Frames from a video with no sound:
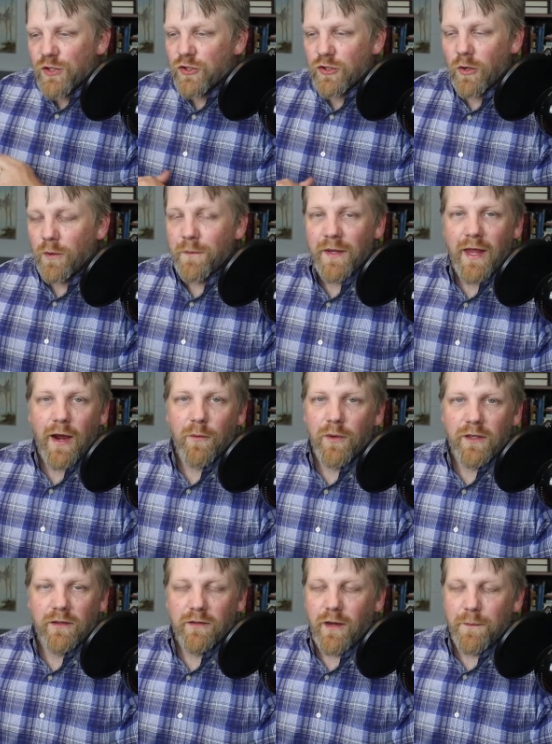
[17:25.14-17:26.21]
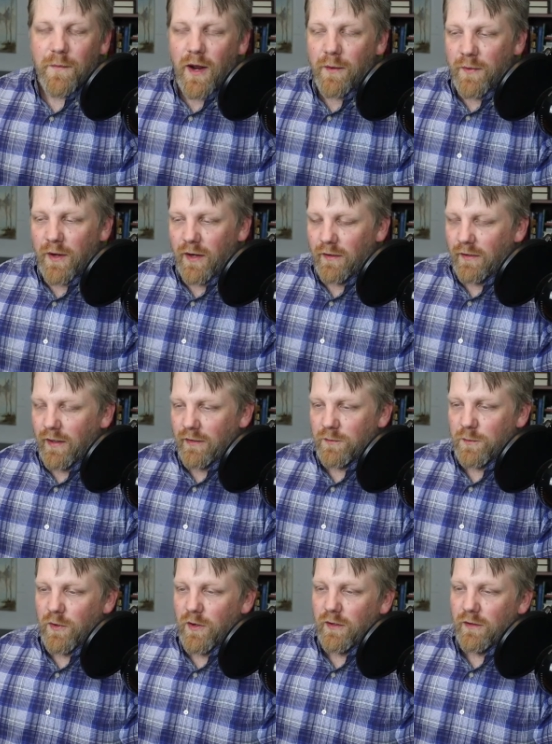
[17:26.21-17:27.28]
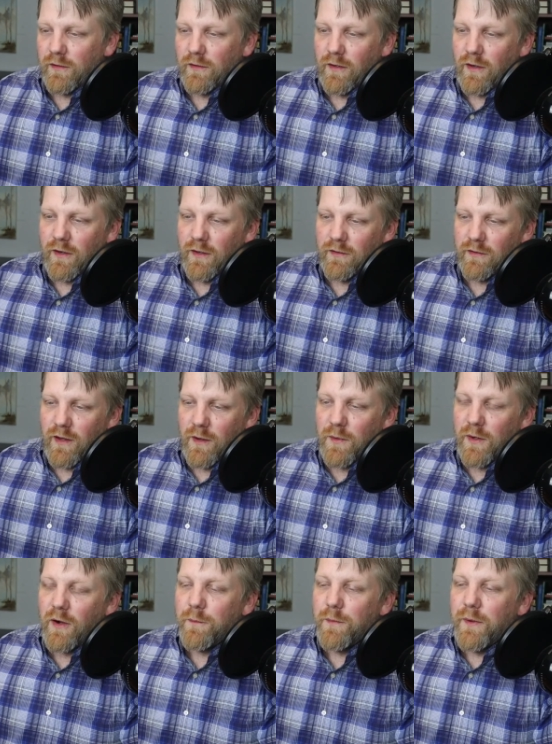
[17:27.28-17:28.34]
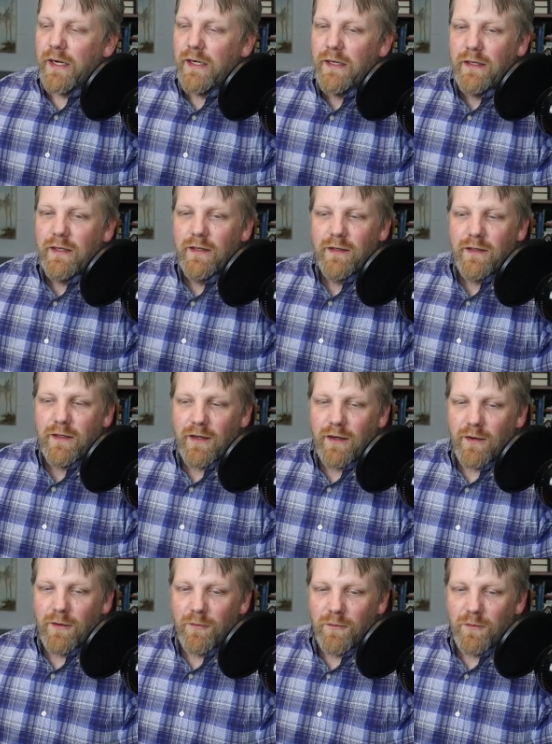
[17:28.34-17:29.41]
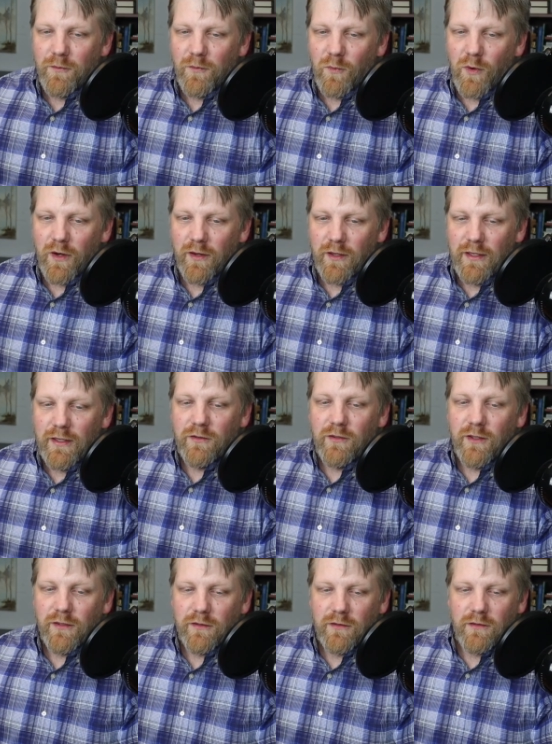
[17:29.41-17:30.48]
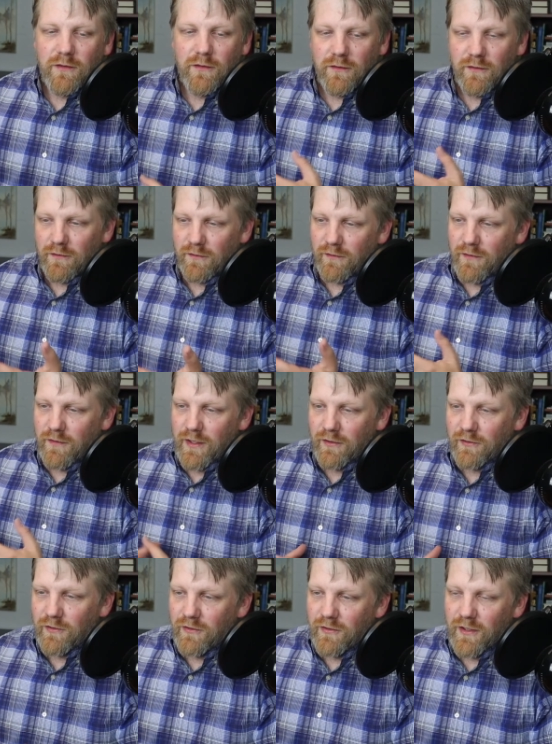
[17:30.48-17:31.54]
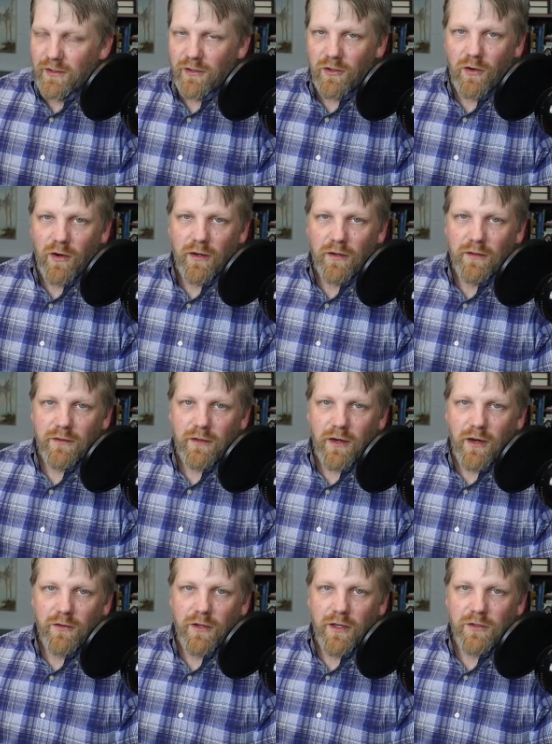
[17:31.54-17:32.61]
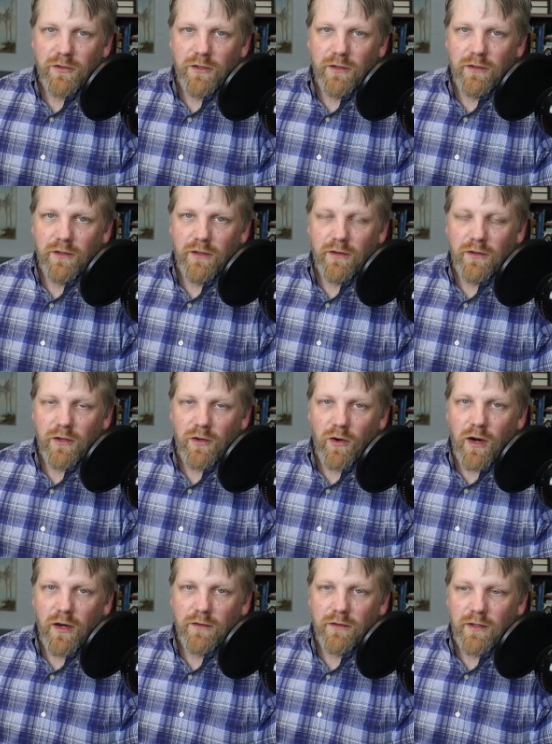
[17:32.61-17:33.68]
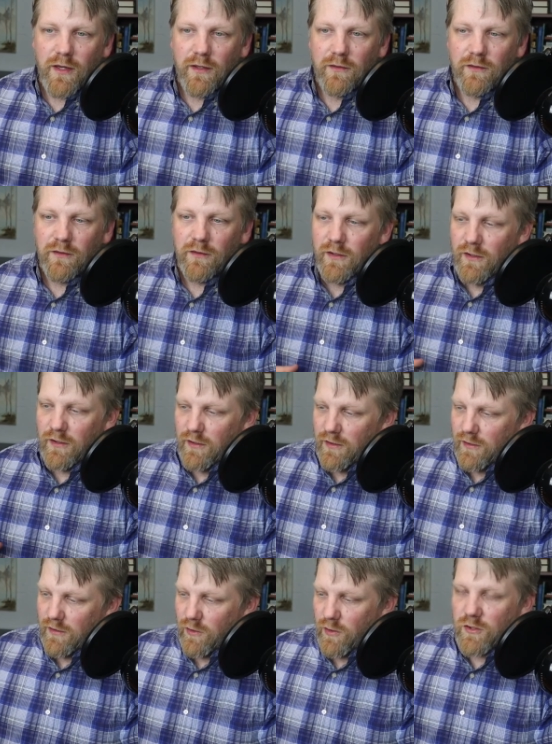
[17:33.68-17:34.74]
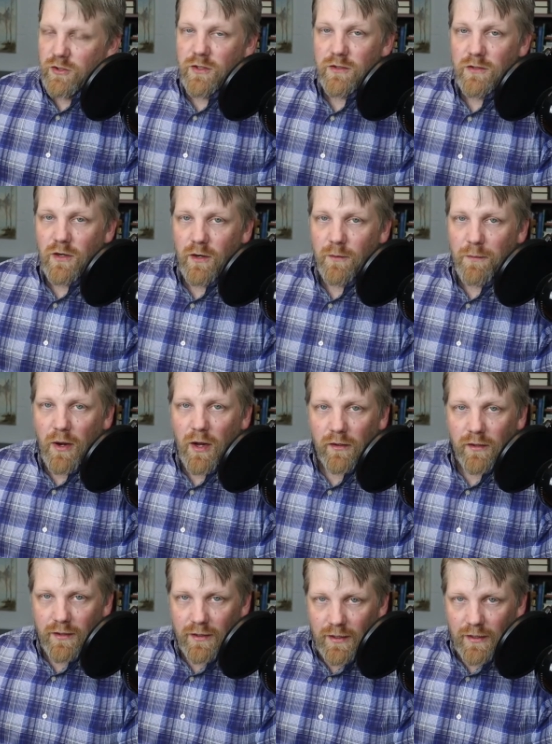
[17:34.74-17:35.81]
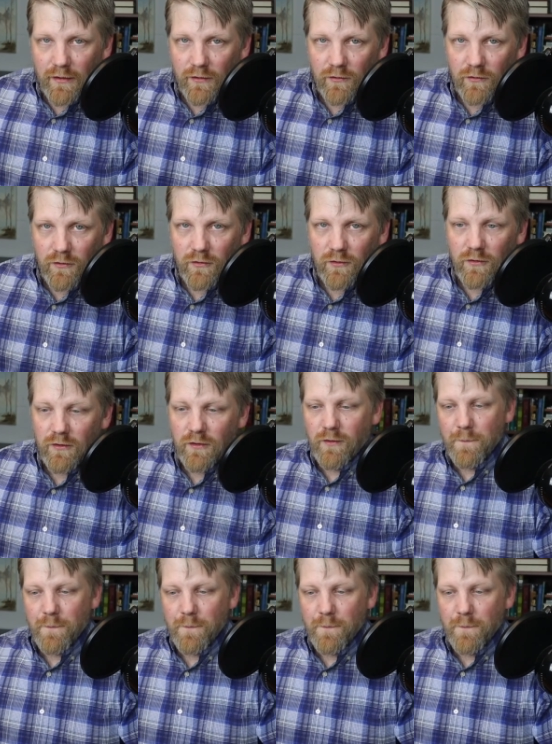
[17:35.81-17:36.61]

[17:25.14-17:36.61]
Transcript: showing me that one because I'm I'm not an expert on on Islam at all. But um, one of the easiest things to see in the Quran as a contradiction is that the Quran says Christians are polytheists